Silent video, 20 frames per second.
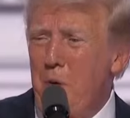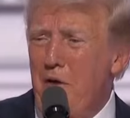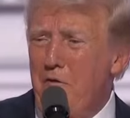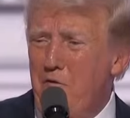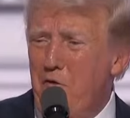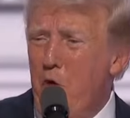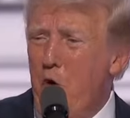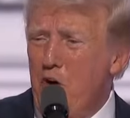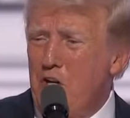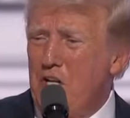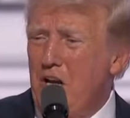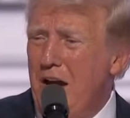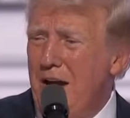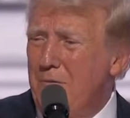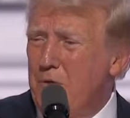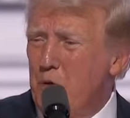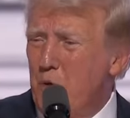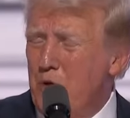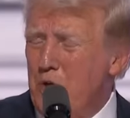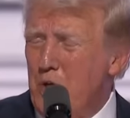by four
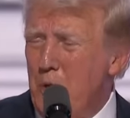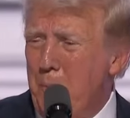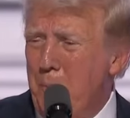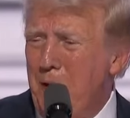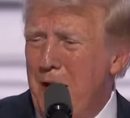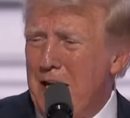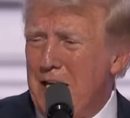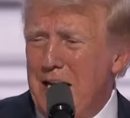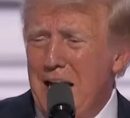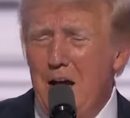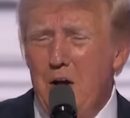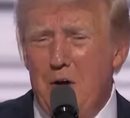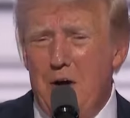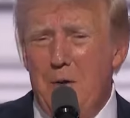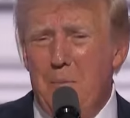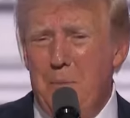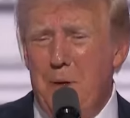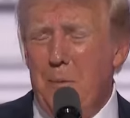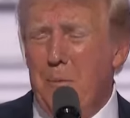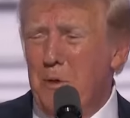times what you're paying now,
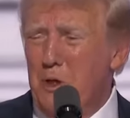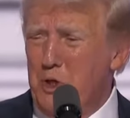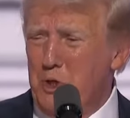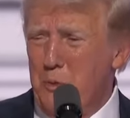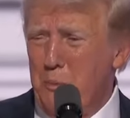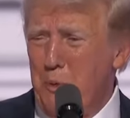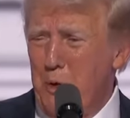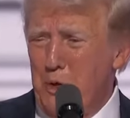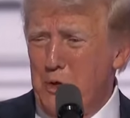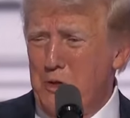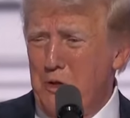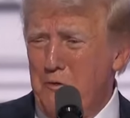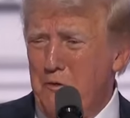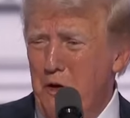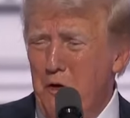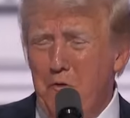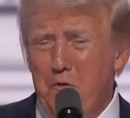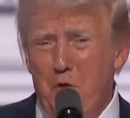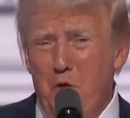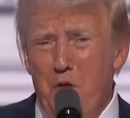and people are supposed to
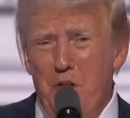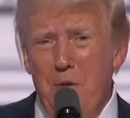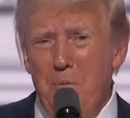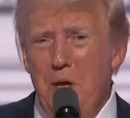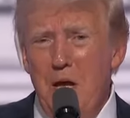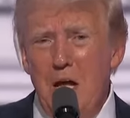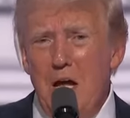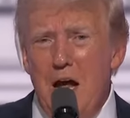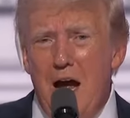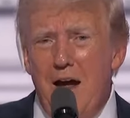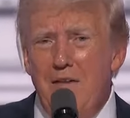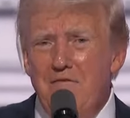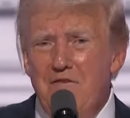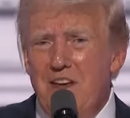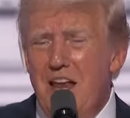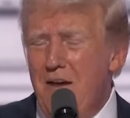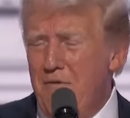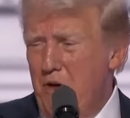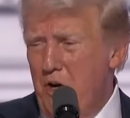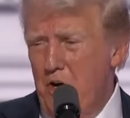vote for them? I've
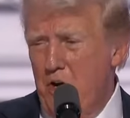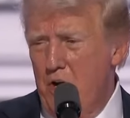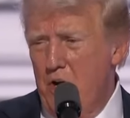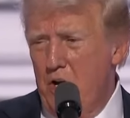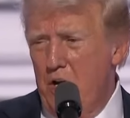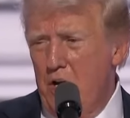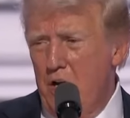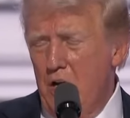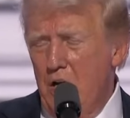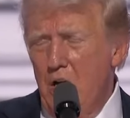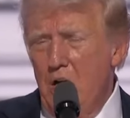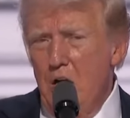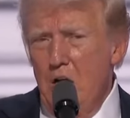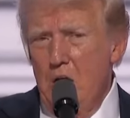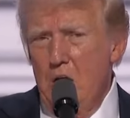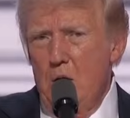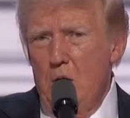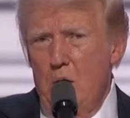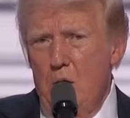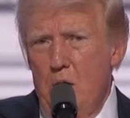never heard it.
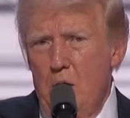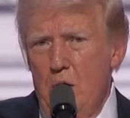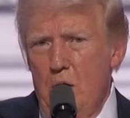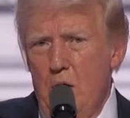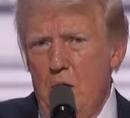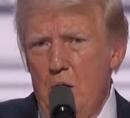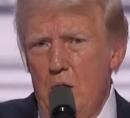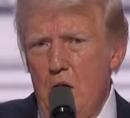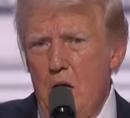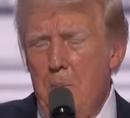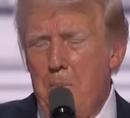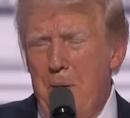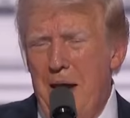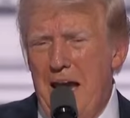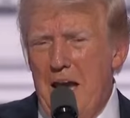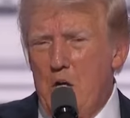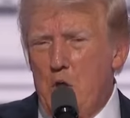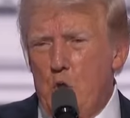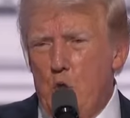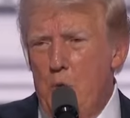You're
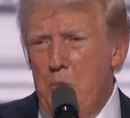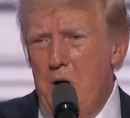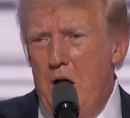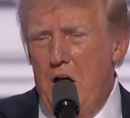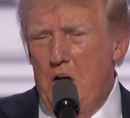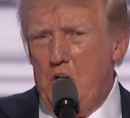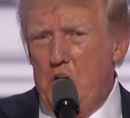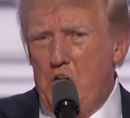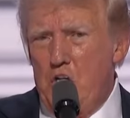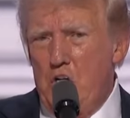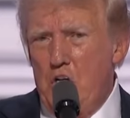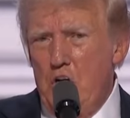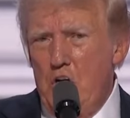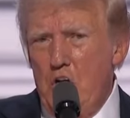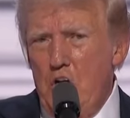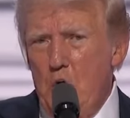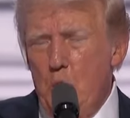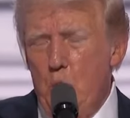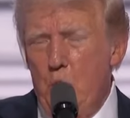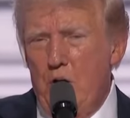paying too much,
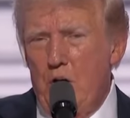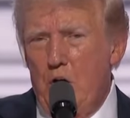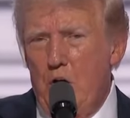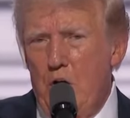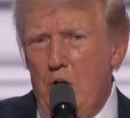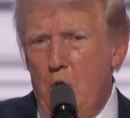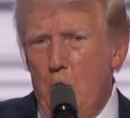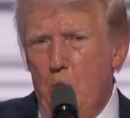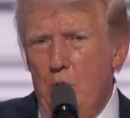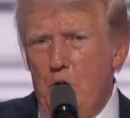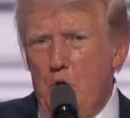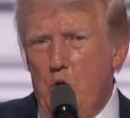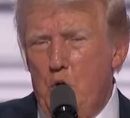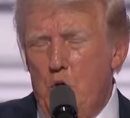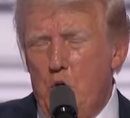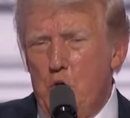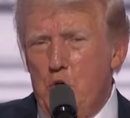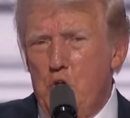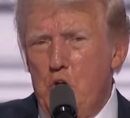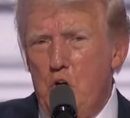we're going to
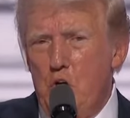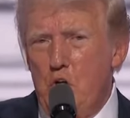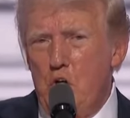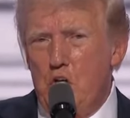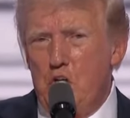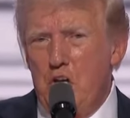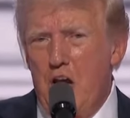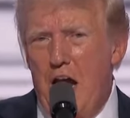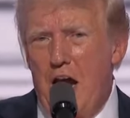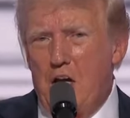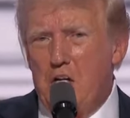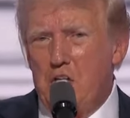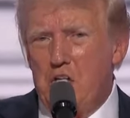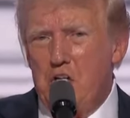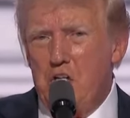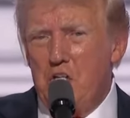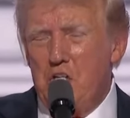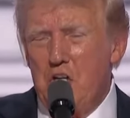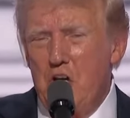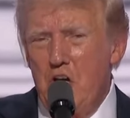reduce your
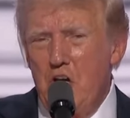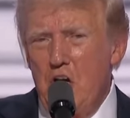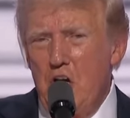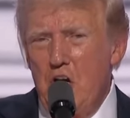taxes.